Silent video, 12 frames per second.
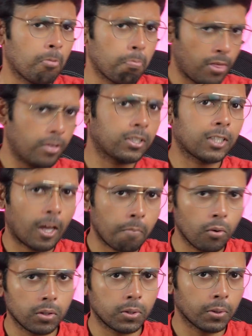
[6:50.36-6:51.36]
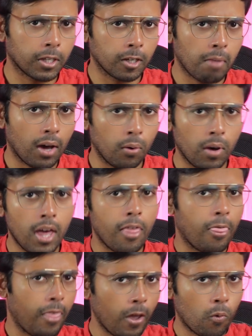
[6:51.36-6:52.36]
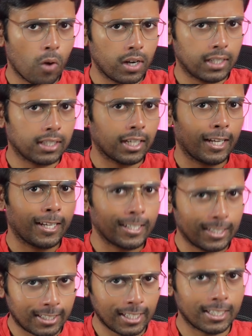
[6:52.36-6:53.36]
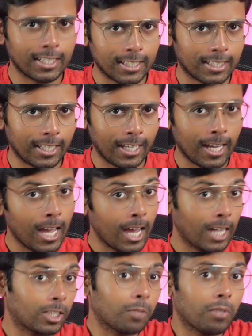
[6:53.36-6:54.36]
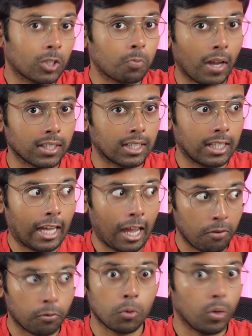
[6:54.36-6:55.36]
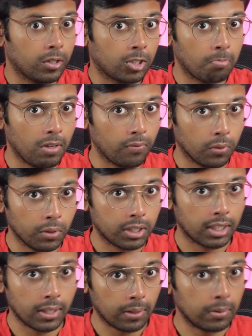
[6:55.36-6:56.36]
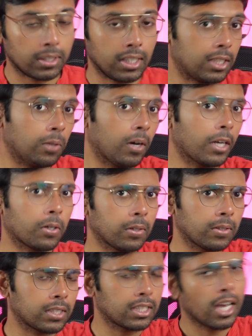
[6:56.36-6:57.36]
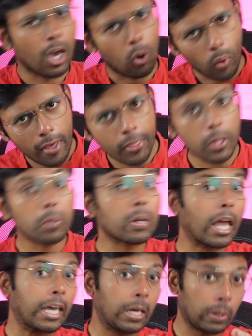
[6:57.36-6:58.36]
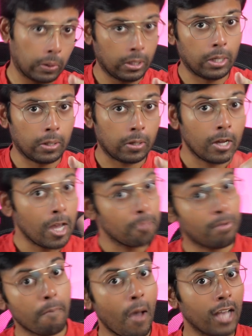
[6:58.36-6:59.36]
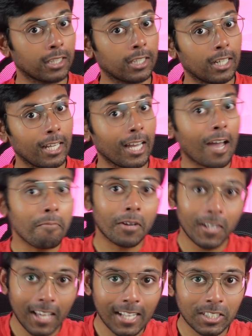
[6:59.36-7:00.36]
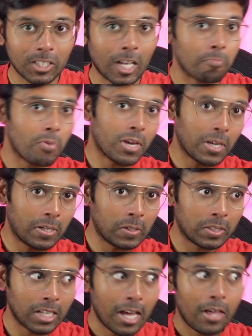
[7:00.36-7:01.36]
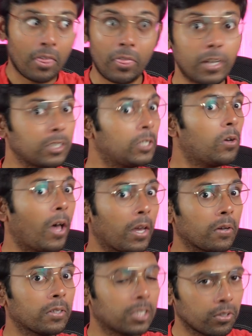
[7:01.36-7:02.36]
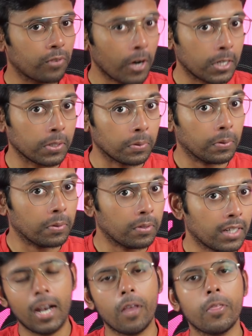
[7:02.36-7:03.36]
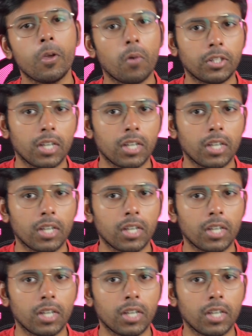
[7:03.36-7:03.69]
but this is Apple we're talking about, they want design consistency, and so I'm expecting everyone to be forced to use these new icons, whether you like it or not. But personally, I'm not against that because these new icons are very cool. Another UI